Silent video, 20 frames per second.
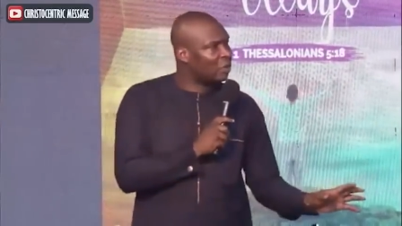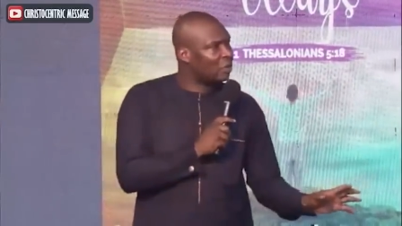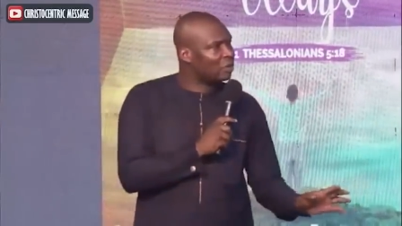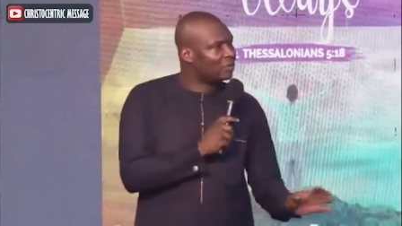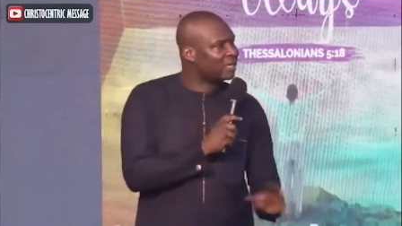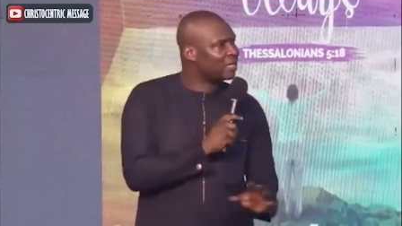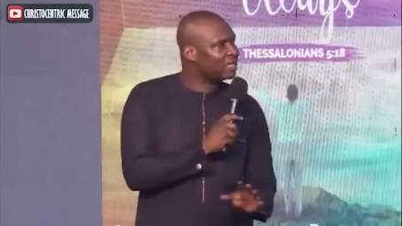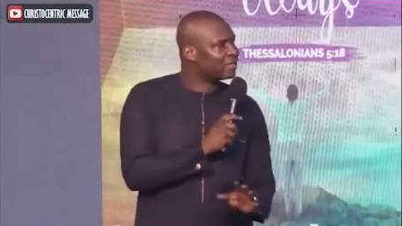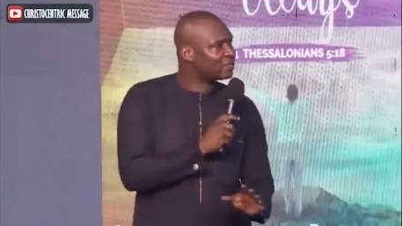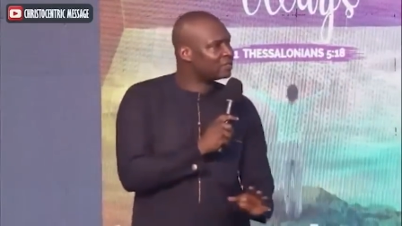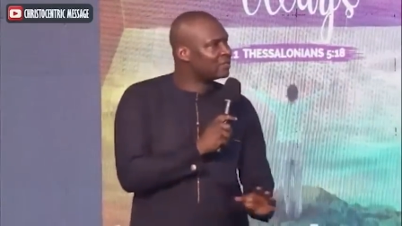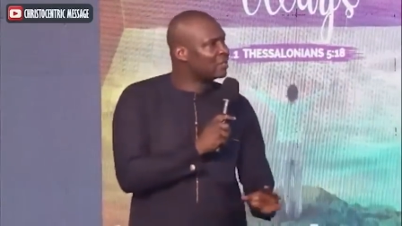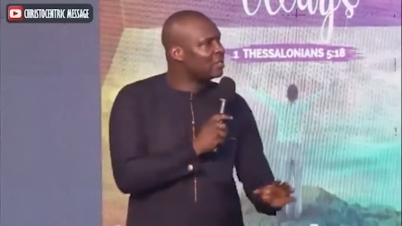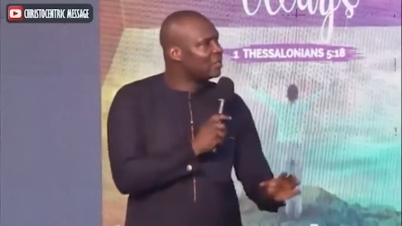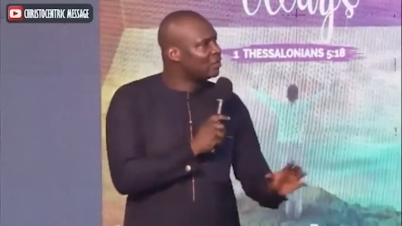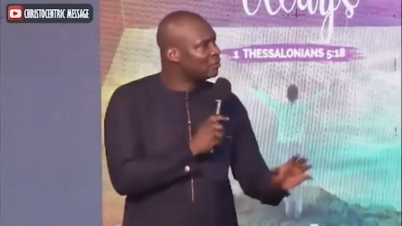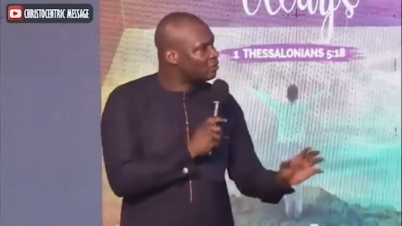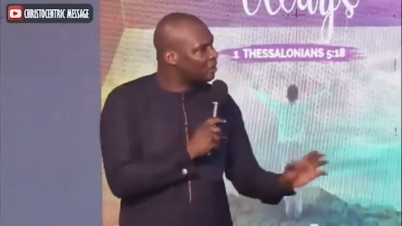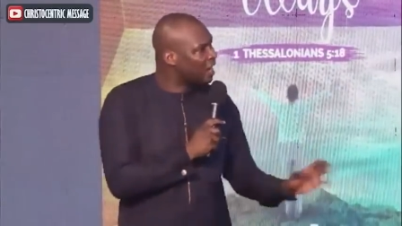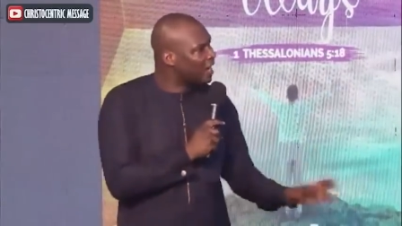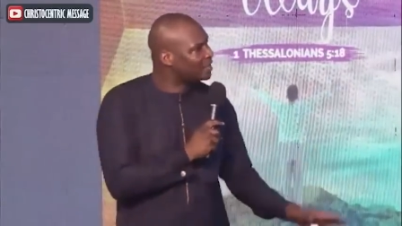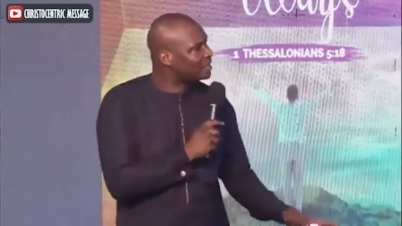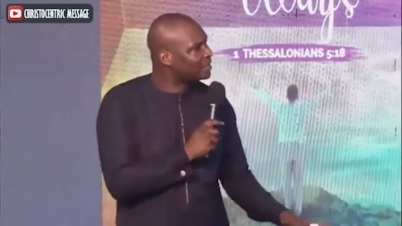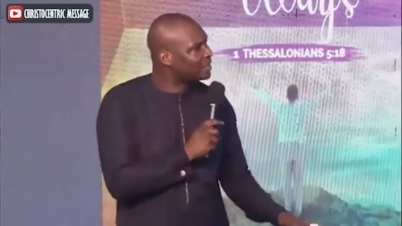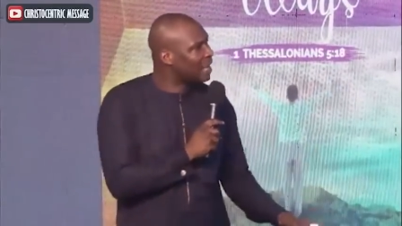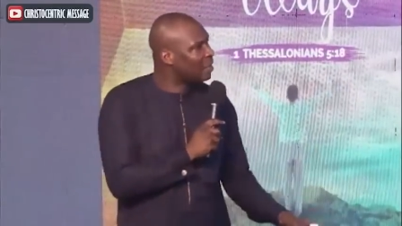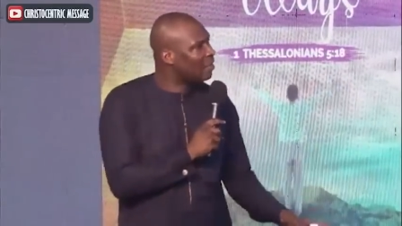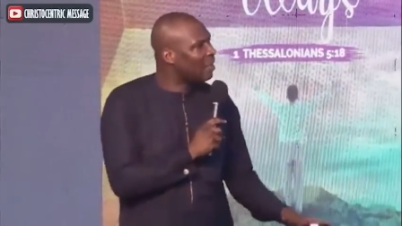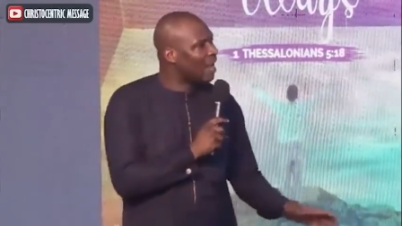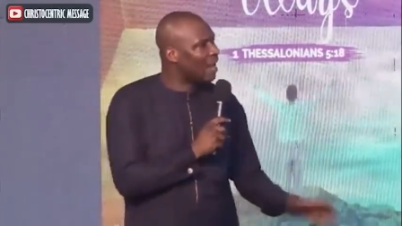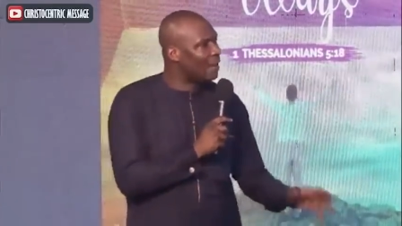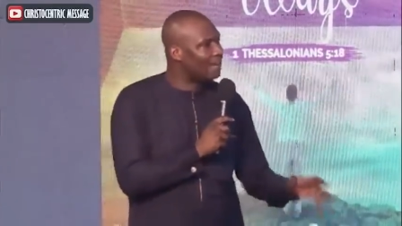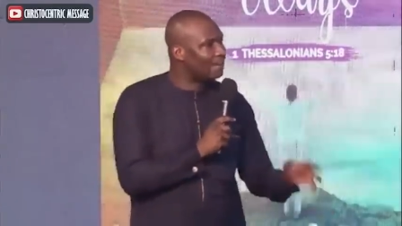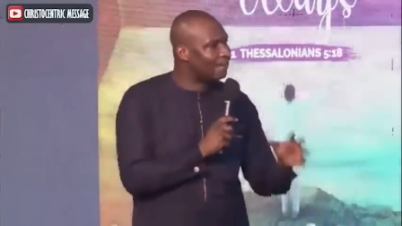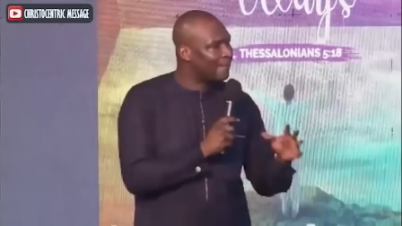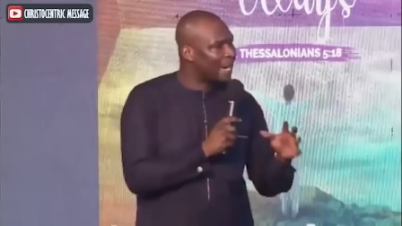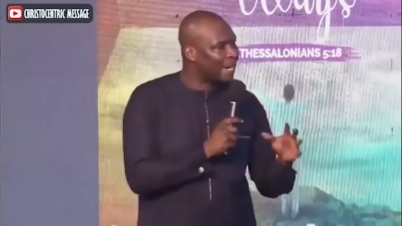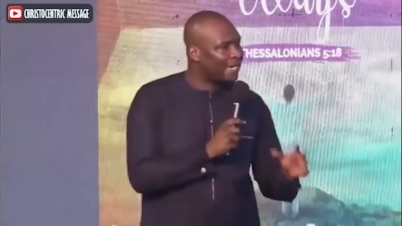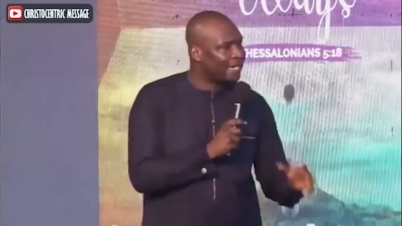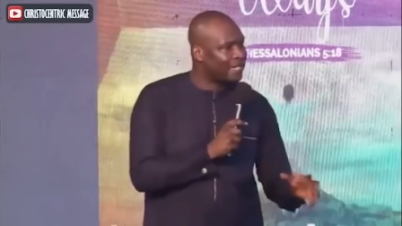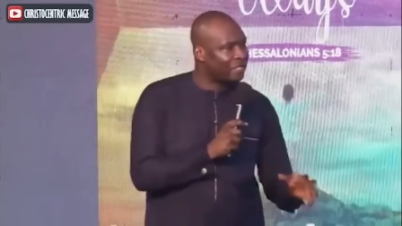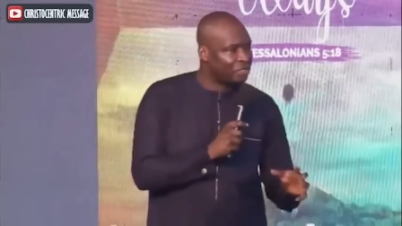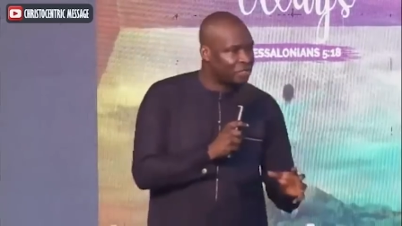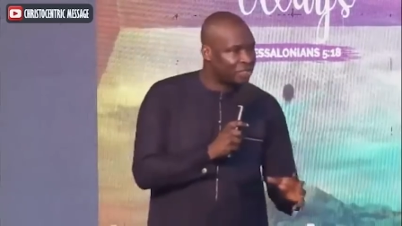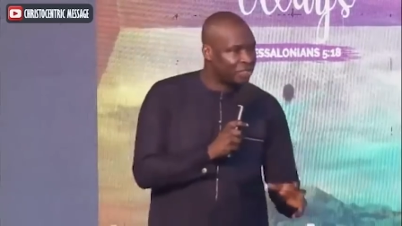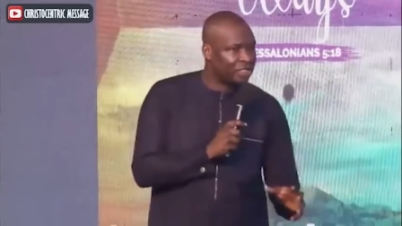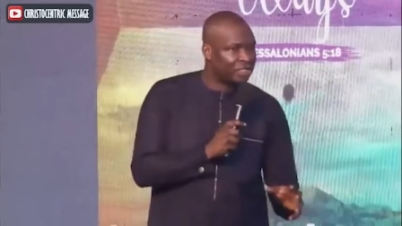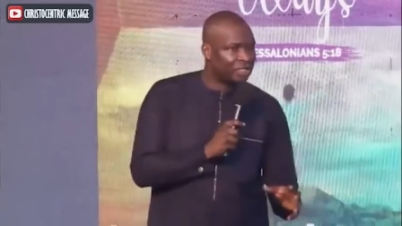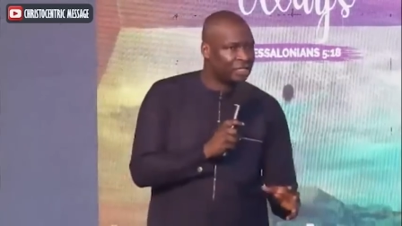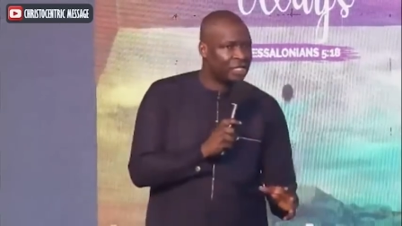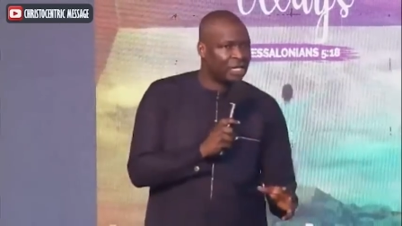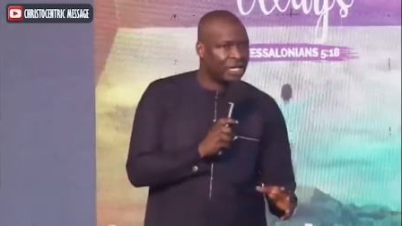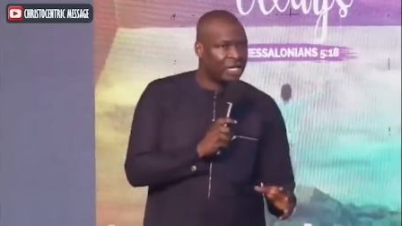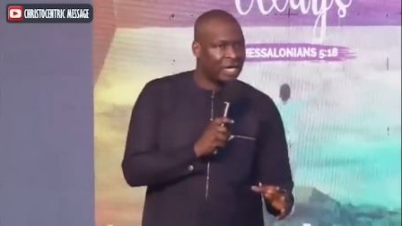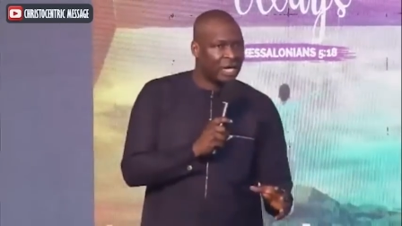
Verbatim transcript: Others right now are managing